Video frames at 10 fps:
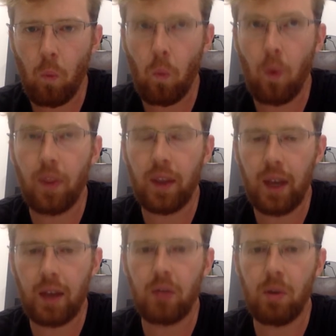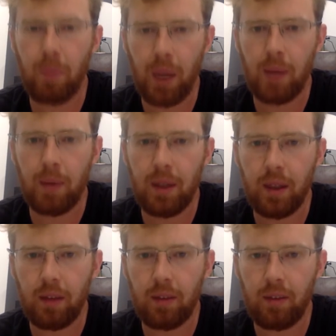when they get into a baby
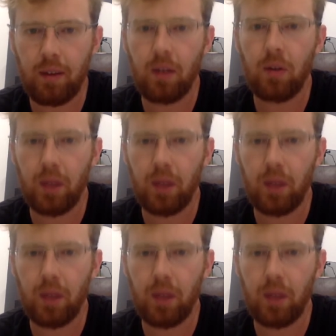that's still